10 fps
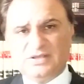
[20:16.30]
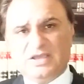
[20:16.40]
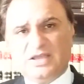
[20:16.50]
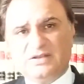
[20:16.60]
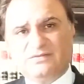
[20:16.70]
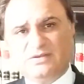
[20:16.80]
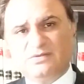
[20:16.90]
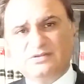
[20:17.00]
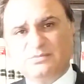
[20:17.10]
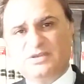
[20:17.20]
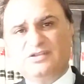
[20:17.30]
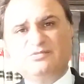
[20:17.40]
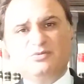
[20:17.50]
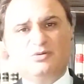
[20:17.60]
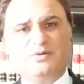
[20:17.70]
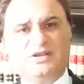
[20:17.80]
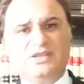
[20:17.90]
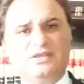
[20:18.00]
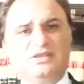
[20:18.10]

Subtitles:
and if there was some case property